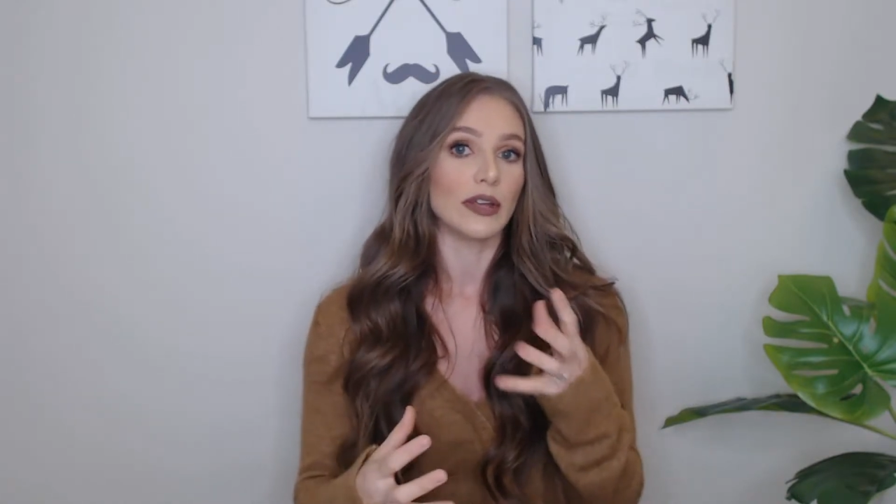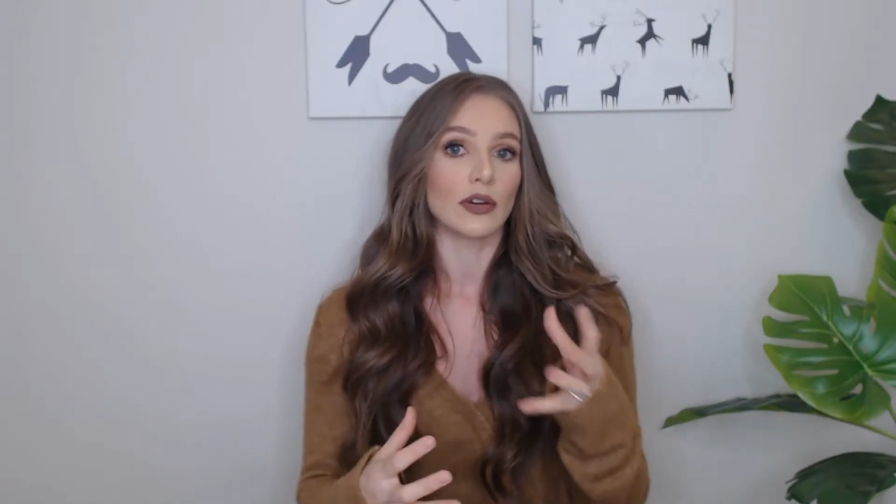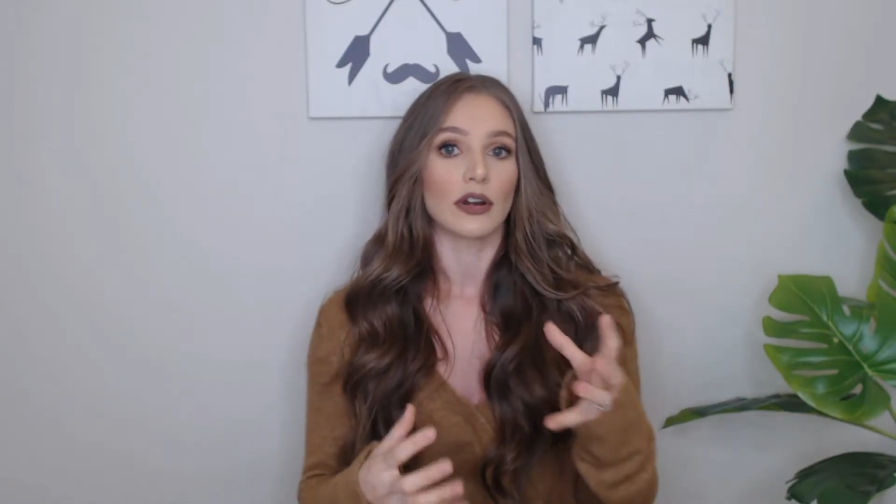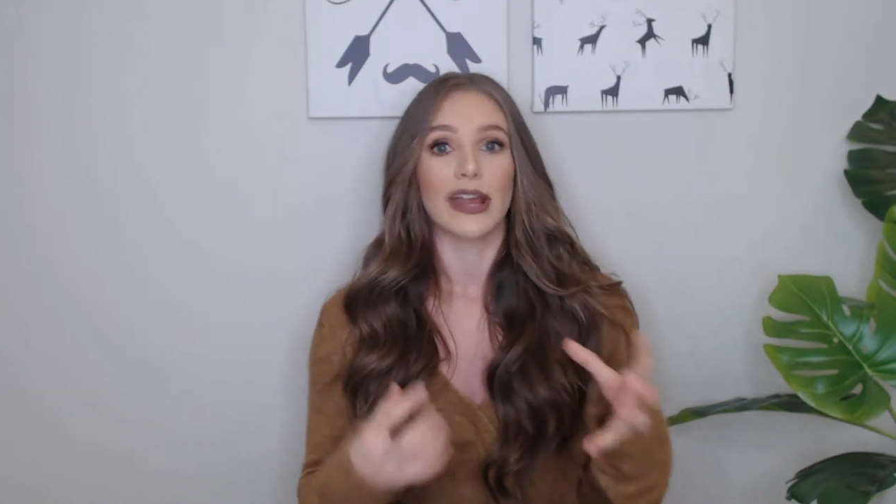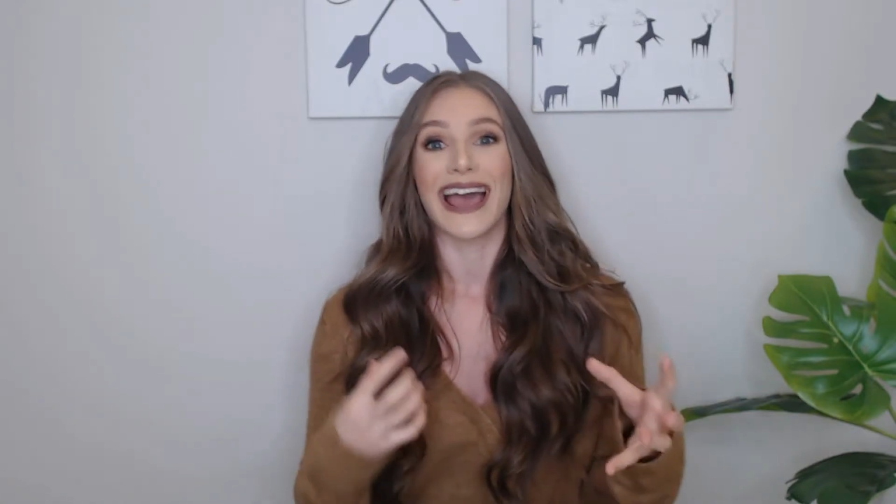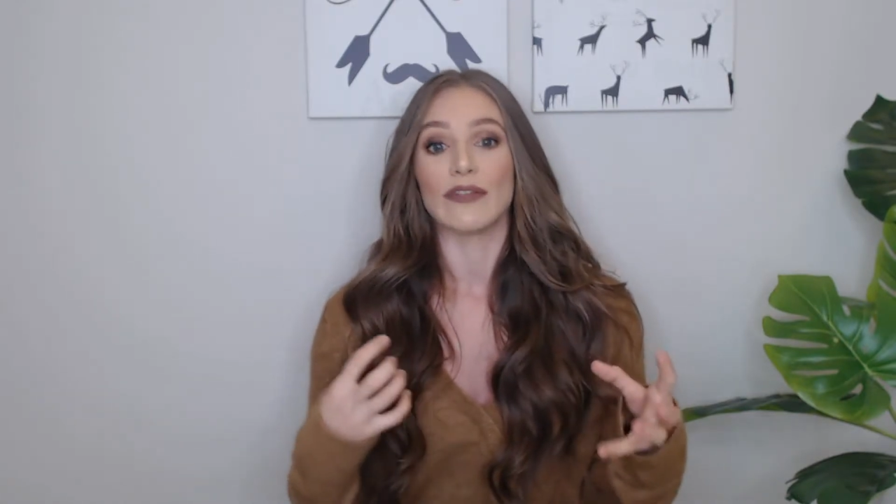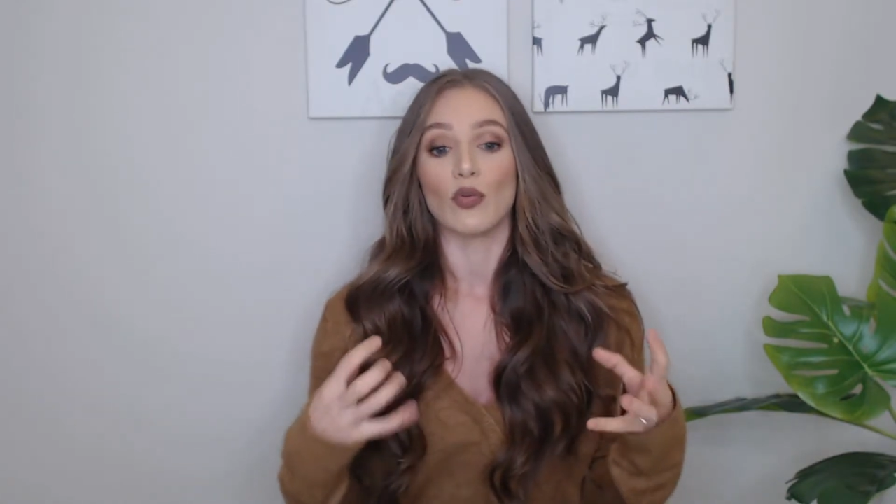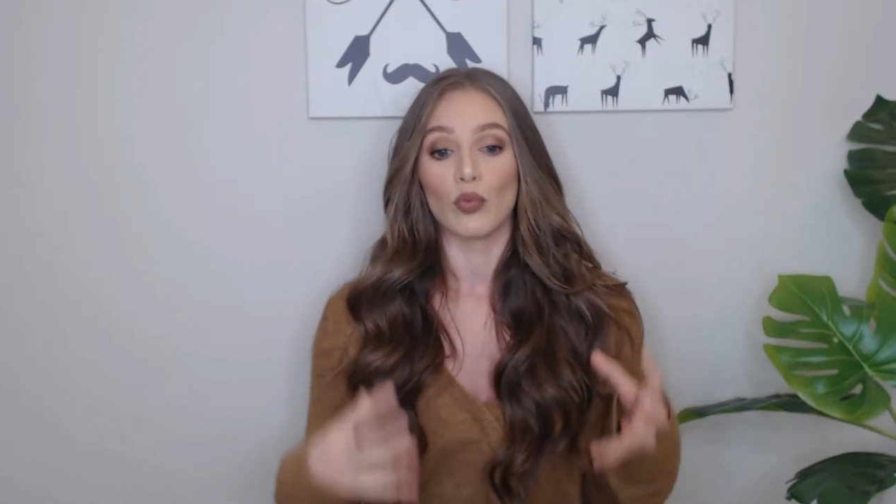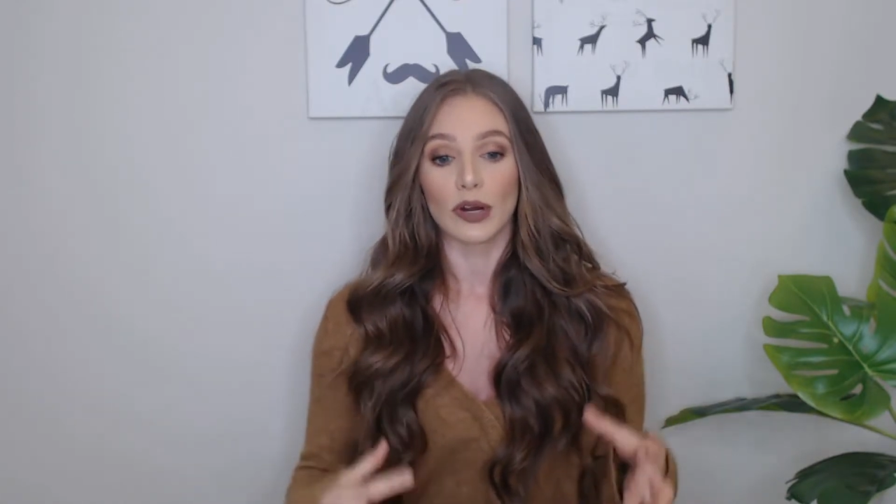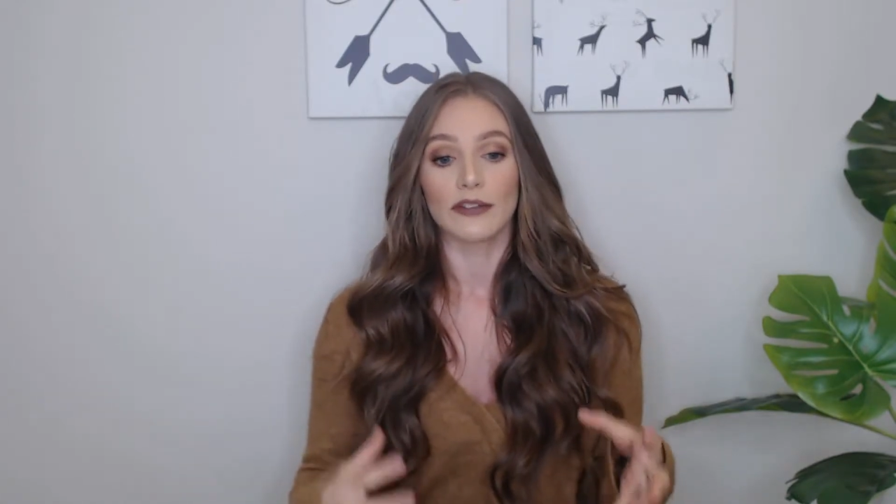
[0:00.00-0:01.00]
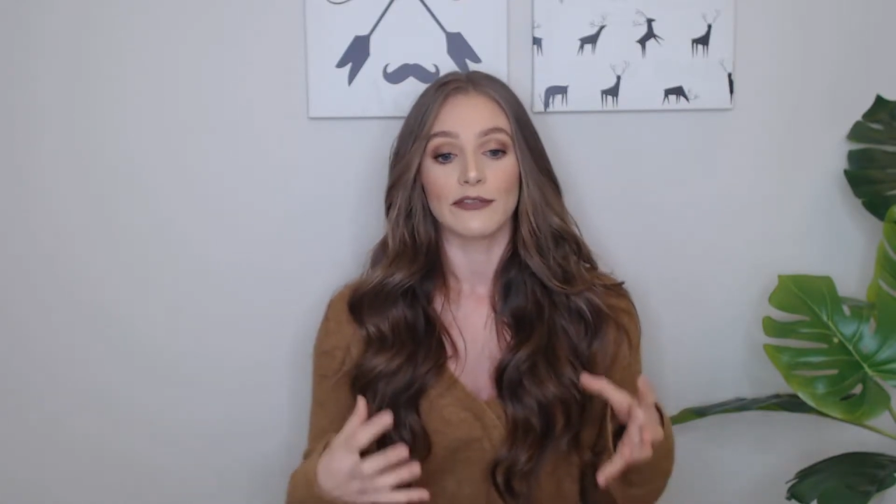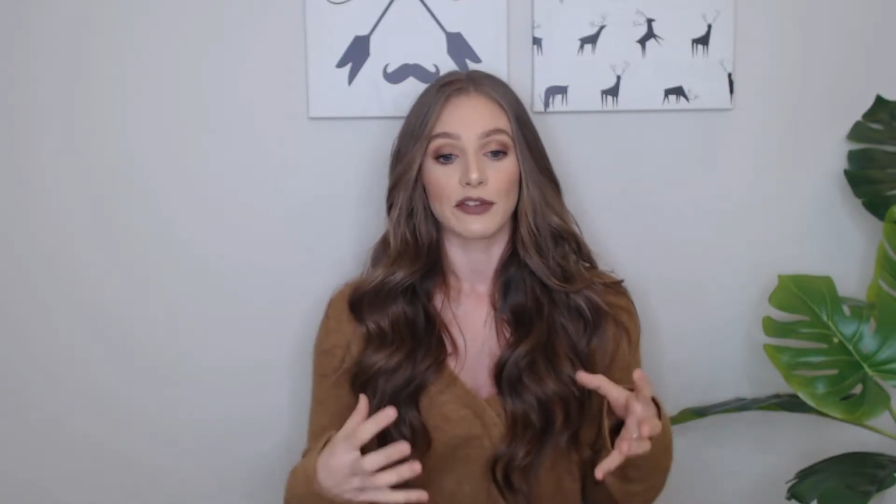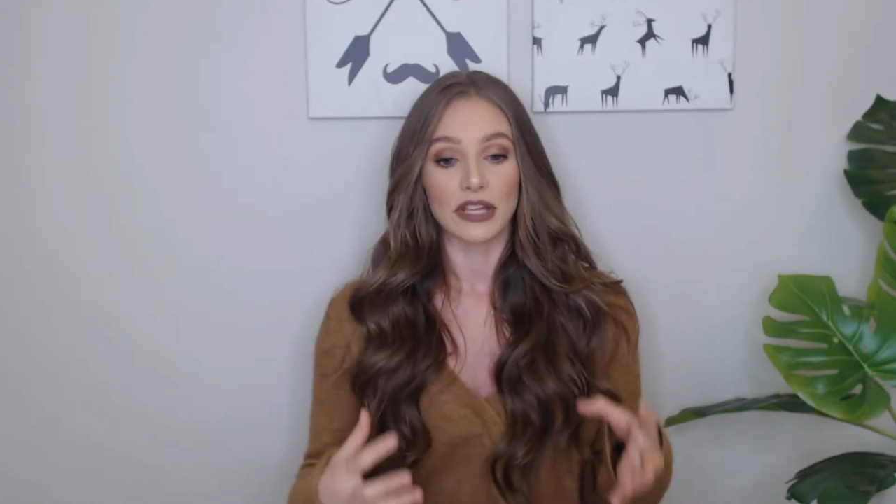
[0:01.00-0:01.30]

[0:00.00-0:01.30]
it in order to have it work for